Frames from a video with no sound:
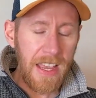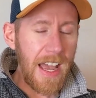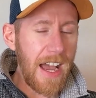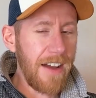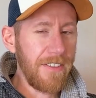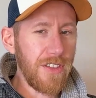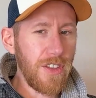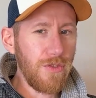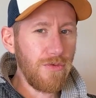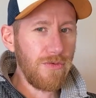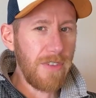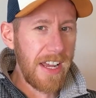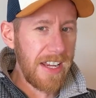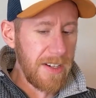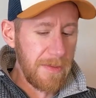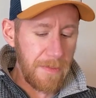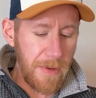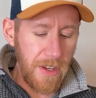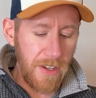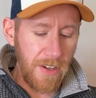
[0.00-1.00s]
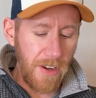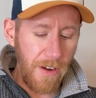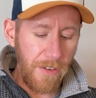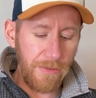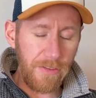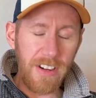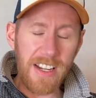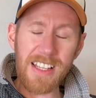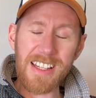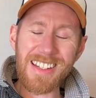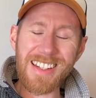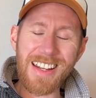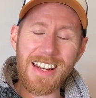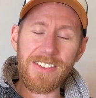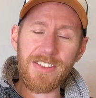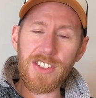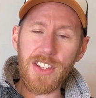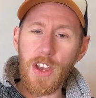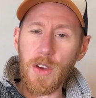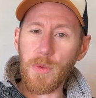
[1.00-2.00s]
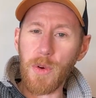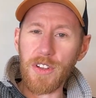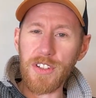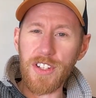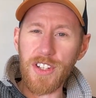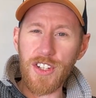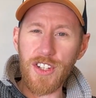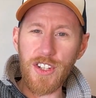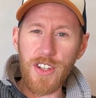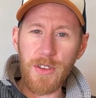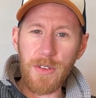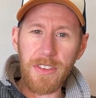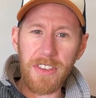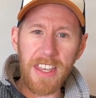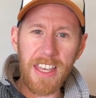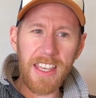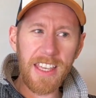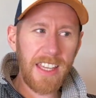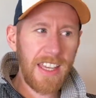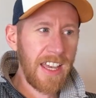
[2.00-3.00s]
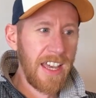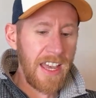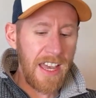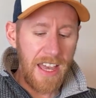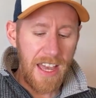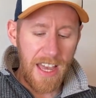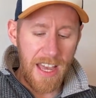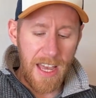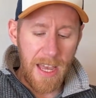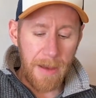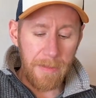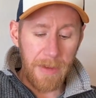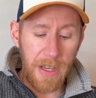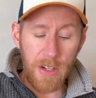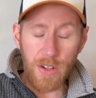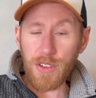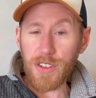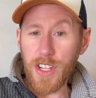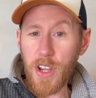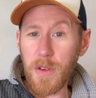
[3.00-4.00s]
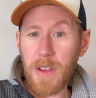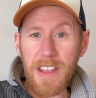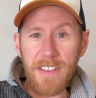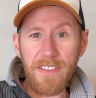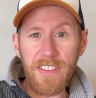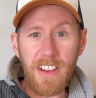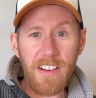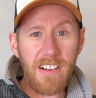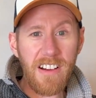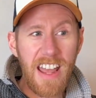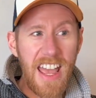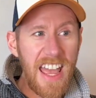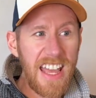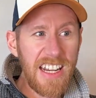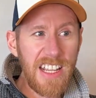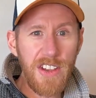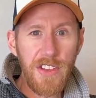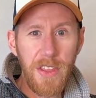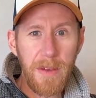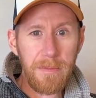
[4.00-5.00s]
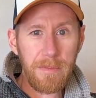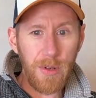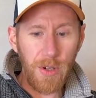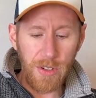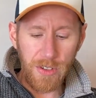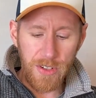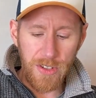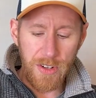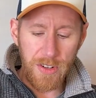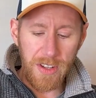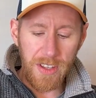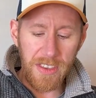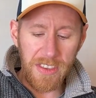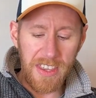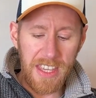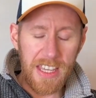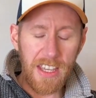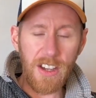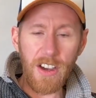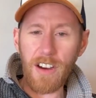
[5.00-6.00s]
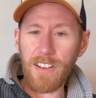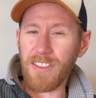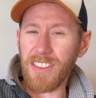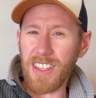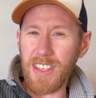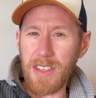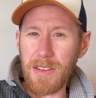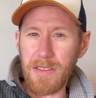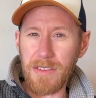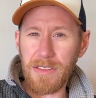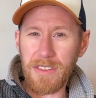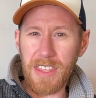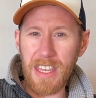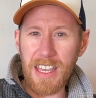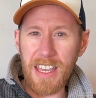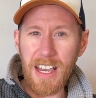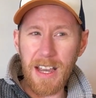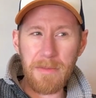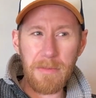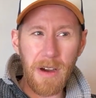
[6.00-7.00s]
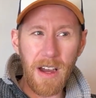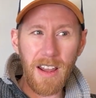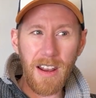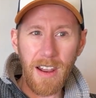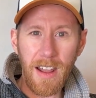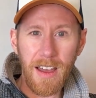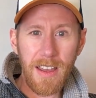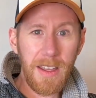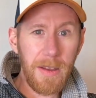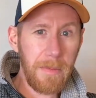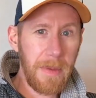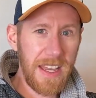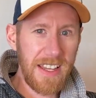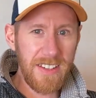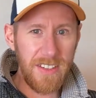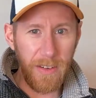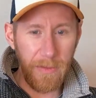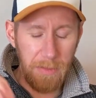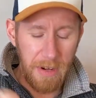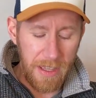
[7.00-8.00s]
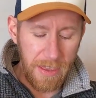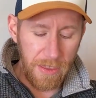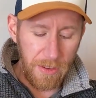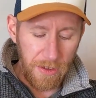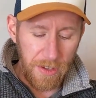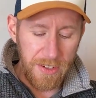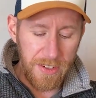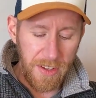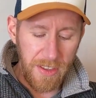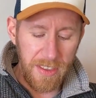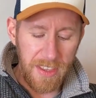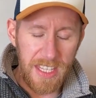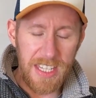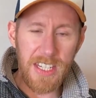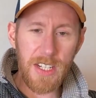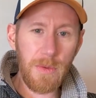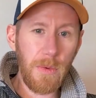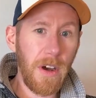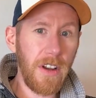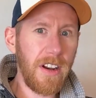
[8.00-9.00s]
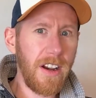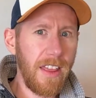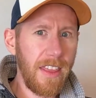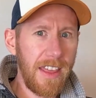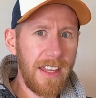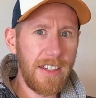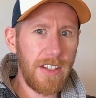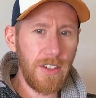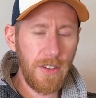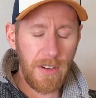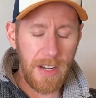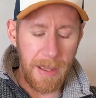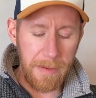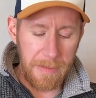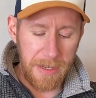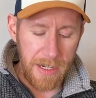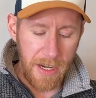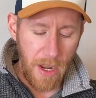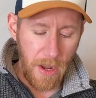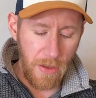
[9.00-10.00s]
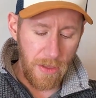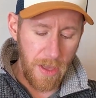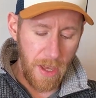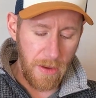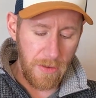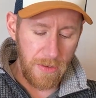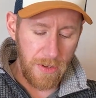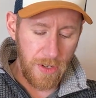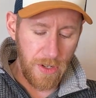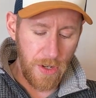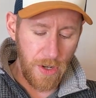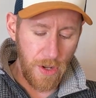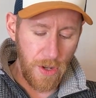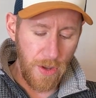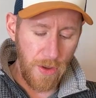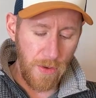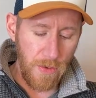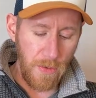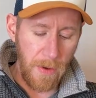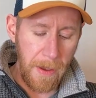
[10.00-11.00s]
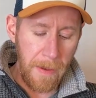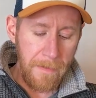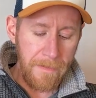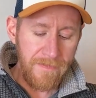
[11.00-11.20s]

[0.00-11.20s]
Have you read Burnt Offerings? And if so, what did you think? And also, if there are any other books you can think of that you think I might like based on my thoughts on this one, then do let me know those too.